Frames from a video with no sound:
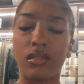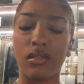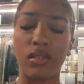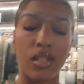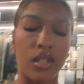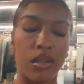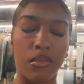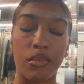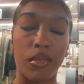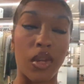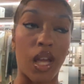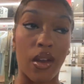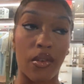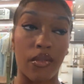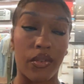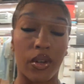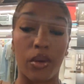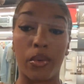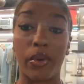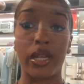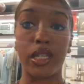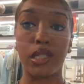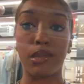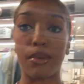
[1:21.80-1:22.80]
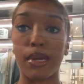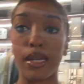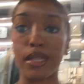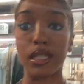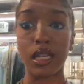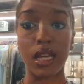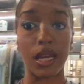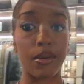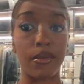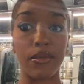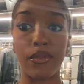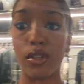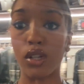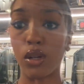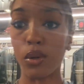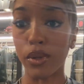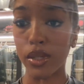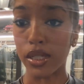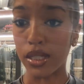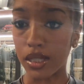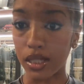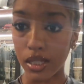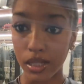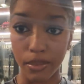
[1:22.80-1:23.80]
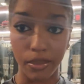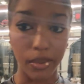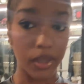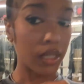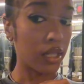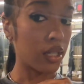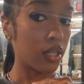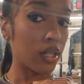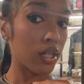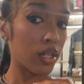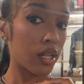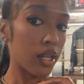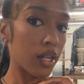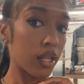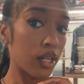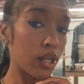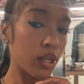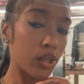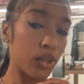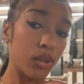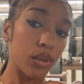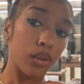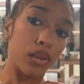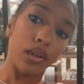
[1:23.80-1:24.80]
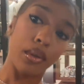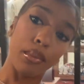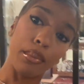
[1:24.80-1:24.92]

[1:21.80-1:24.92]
I'm not gonna waste my time if you don't want to see me. Hello.